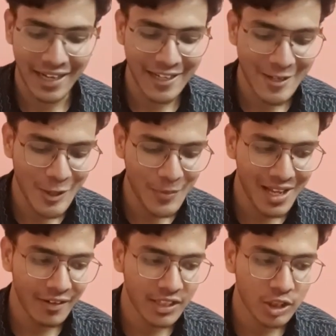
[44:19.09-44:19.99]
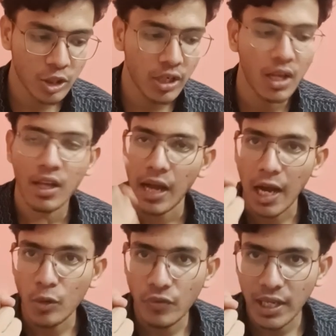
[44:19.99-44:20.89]
I hope you have understood
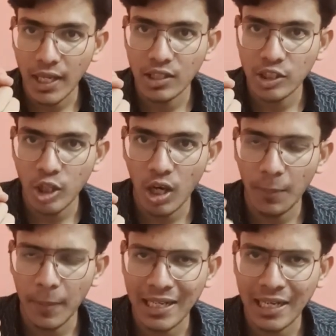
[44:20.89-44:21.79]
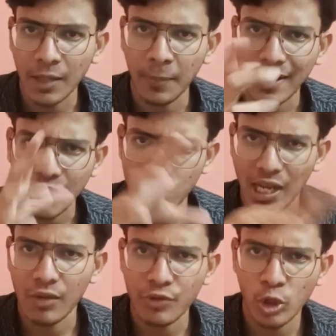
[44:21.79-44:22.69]
how we can install a particular package. I
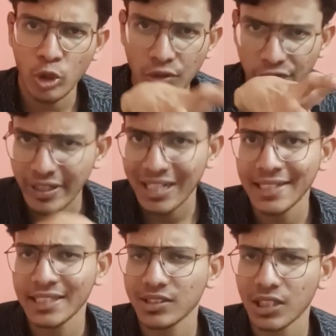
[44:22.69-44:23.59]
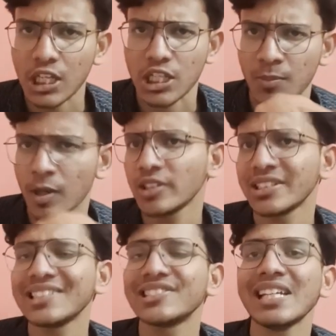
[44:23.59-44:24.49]
have shown you Figlet installation because it
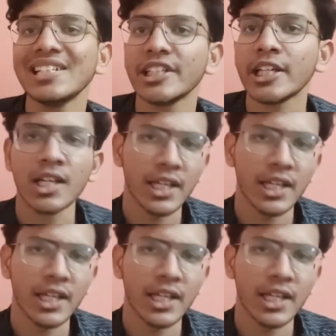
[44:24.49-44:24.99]
is easy.